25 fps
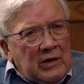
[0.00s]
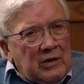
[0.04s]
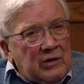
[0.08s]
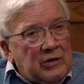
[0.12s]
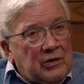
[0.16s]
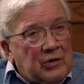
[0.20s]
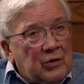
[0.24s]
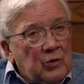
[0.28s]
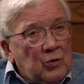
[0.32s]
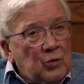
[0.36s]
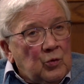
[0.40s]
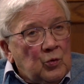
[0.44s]

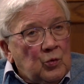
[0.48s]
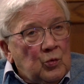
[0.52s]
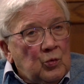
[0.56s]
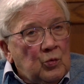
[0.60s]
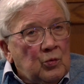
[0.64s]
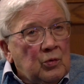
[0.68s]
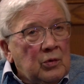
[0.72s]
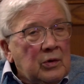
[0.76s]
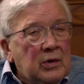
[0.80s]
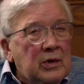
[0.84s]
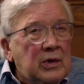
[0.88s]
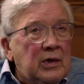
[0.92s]

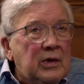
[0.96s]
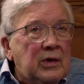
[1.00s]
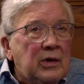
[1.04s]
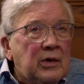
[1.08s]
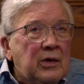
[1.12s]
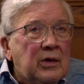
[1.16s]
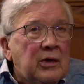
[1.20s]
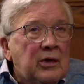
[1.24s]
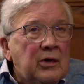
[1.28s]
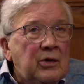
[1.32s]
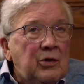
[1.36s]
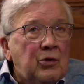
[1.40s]
So
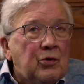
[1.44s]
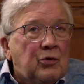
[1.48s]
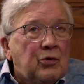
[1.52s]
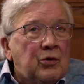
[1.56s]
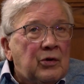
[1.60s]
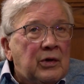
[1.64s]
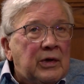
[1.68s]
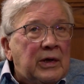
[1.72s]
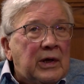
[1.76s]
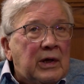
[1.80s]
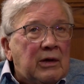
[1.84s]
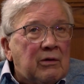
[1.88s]
you
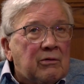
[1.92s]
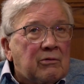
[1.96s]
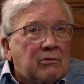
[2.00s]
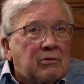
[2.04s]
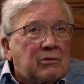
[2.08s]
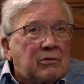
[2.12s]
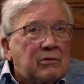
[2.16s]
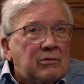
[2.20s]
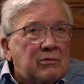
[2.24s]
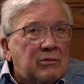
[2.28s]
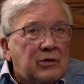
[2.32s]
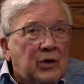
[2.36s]
could get
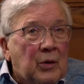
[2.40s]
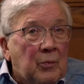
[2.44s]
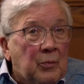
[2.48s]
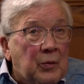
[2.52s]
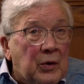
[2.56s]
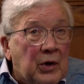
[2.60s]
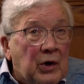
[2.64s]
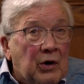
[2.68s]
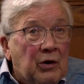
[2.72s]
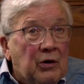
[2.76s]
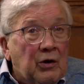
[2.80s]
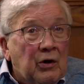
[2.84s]

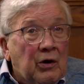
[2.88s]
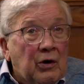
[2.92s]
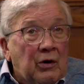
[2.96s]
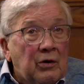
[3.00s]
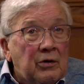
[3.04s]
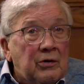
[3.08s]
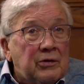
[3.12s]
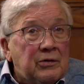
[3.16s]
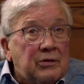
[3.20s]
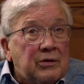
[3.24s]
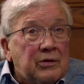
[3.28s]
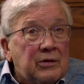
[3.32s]
W.R.
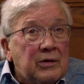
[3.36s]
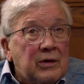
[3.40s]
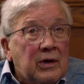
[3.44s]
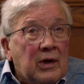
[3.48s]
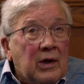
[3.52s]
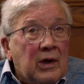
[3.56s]
Knox.